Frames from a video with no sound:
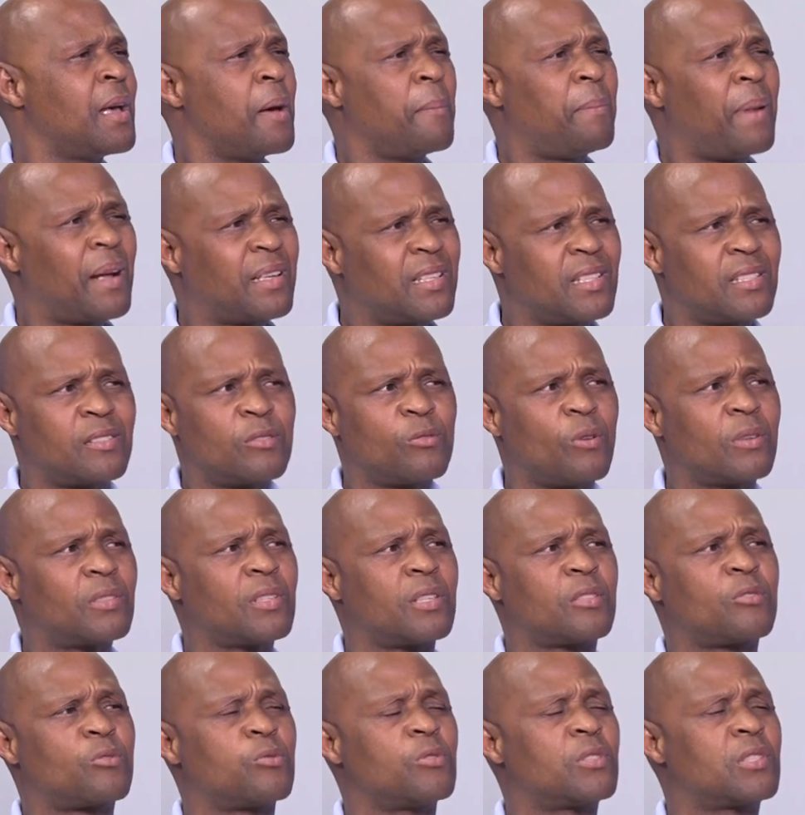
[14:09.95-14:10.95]
But it's not a
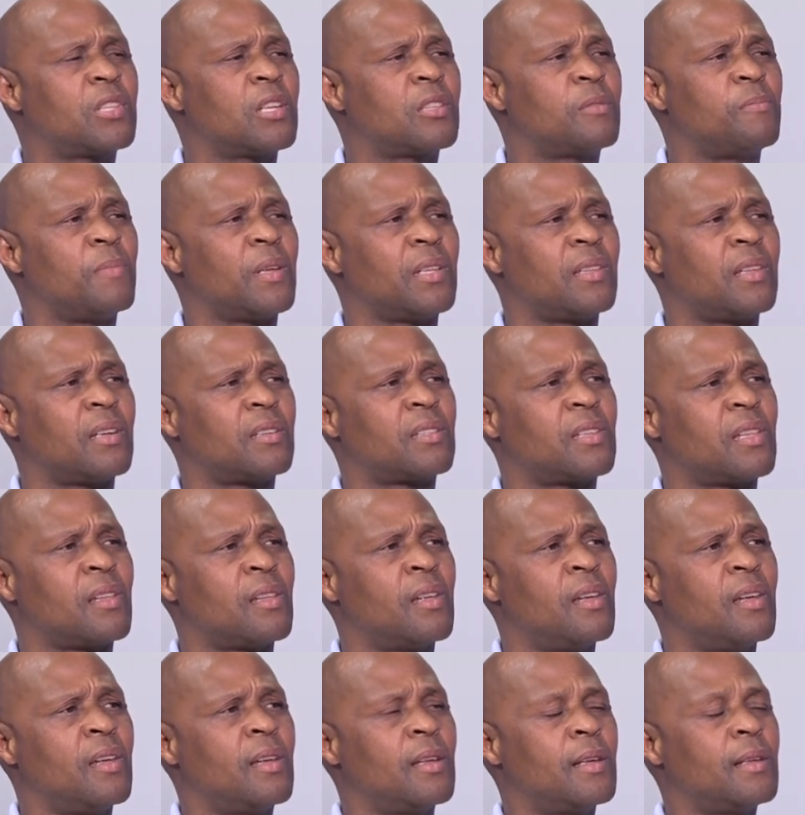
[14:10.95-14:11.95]
true statement, I think.
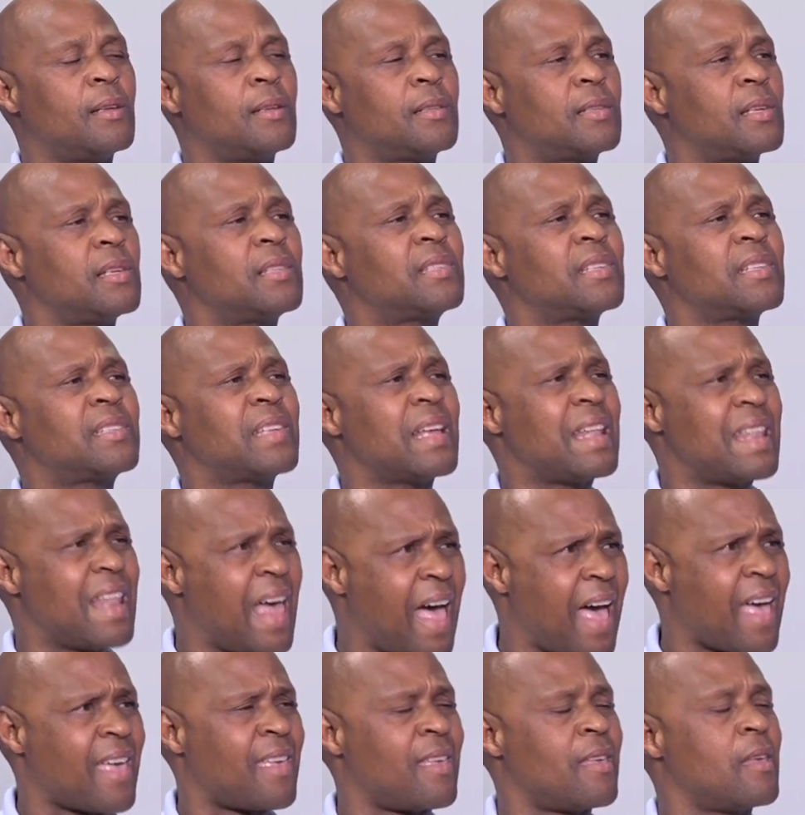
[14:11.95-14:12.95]
It's a
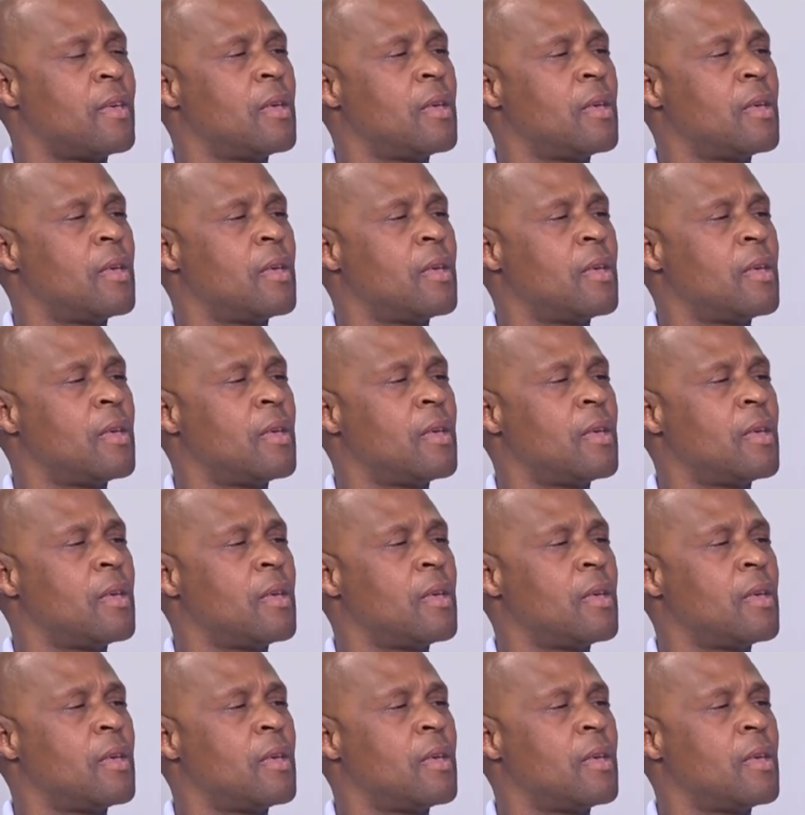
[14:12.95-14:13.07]
lie.